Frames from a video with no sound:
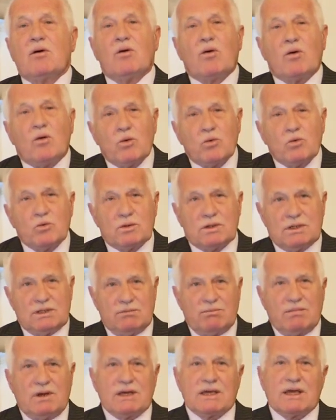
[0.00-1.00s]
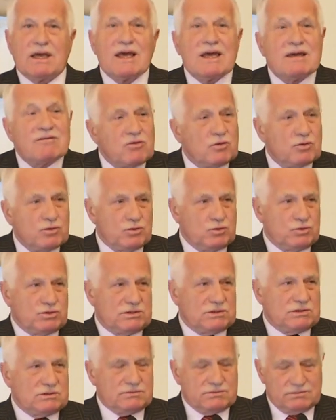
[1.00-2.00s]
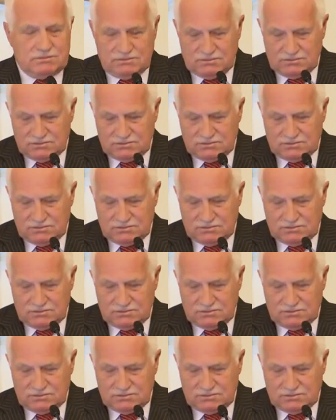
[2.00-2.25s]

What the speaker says: only by evolution,